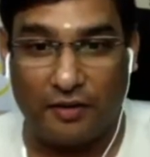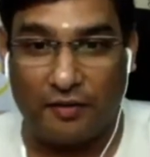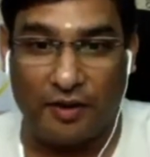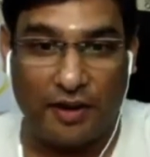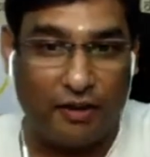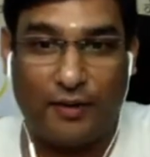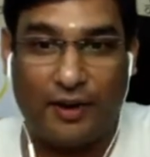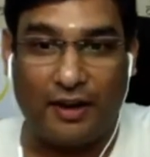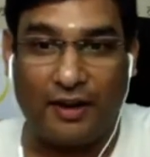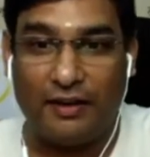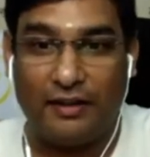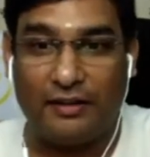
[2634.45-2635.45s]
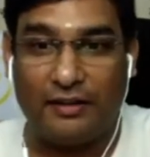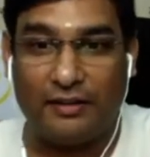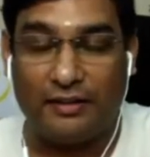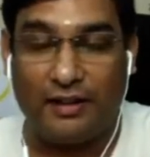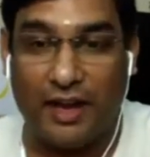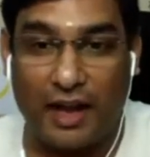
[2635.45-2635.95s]
Very well.
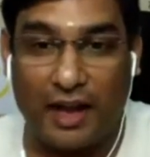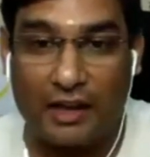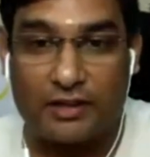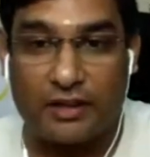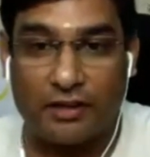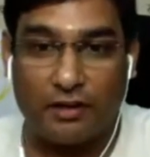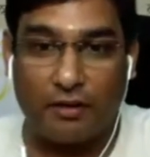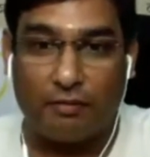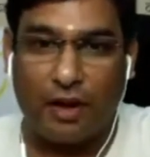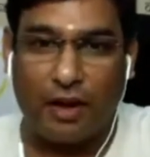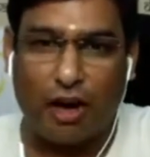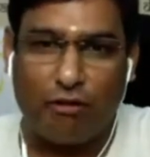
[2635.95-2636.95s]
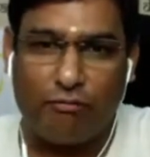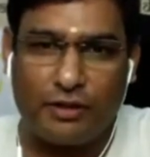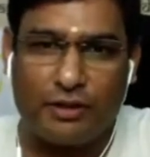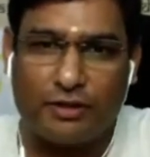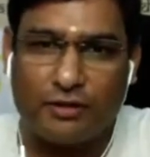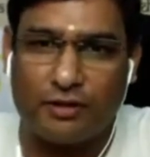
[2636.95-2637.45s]
Then I asked, ma, how
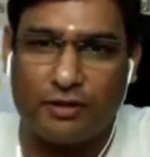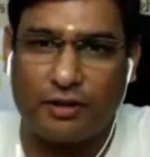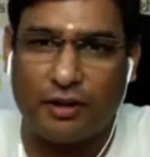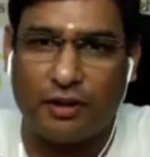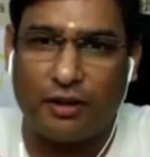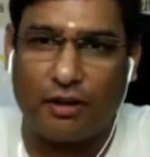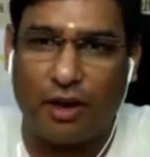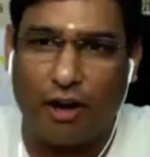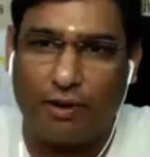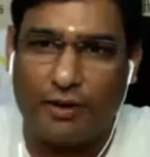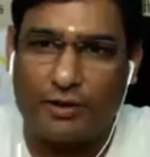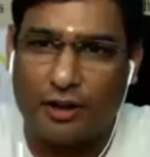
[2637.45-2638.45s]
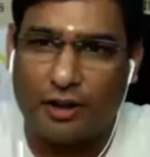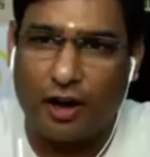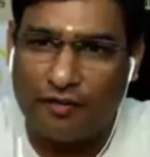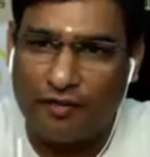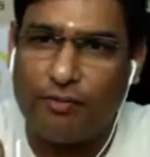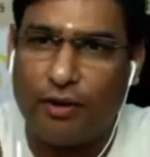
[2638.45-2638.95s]
much
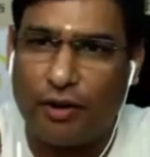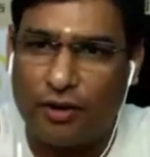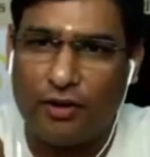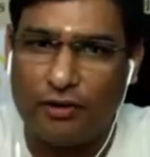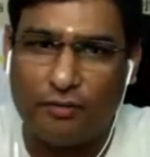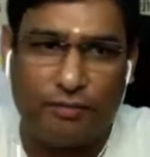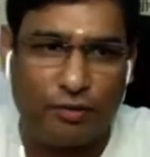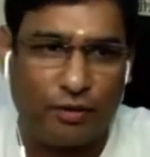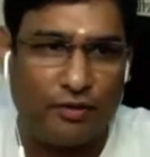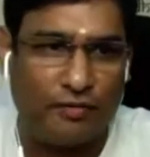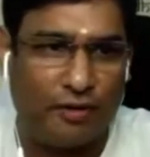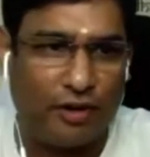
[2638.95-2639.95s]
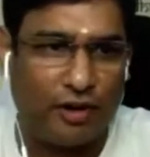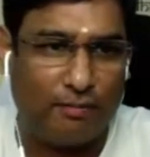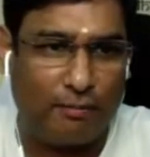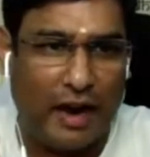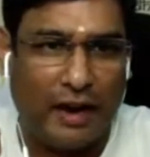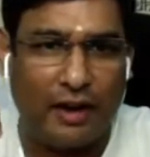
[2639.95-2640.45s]
coffee powder do you put for a
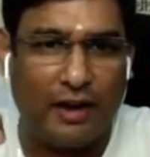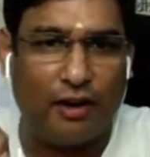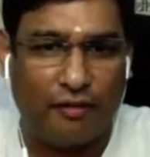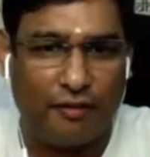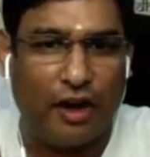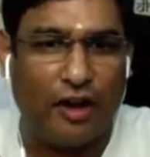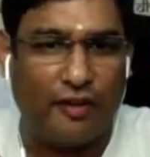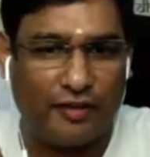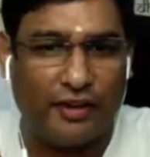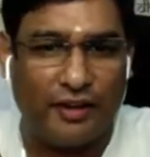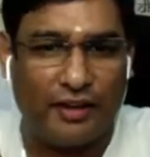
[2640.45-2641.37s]
mug of coffee?